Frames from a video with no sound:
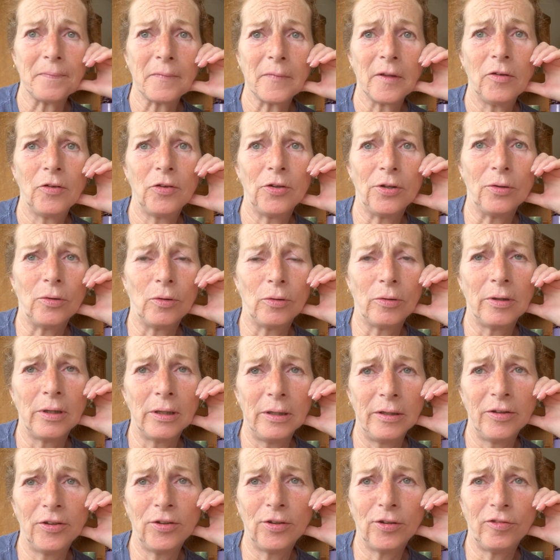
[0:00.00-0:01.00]
So the
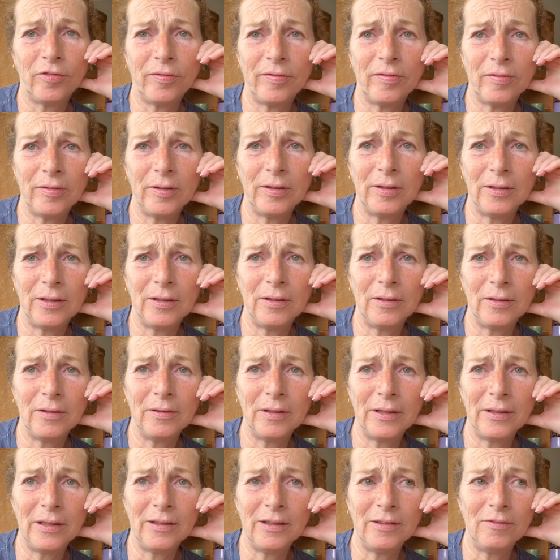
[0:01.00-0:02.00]
list of
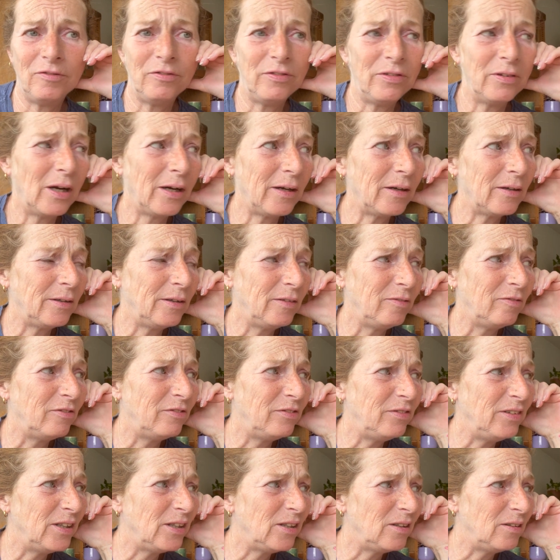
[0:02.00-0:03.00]

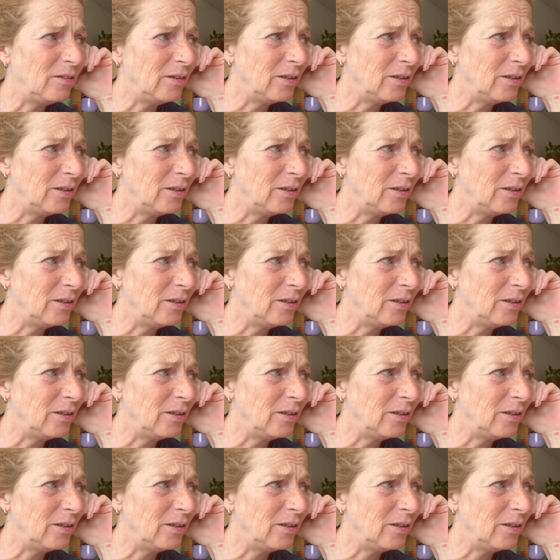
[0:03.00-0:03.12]
invitees,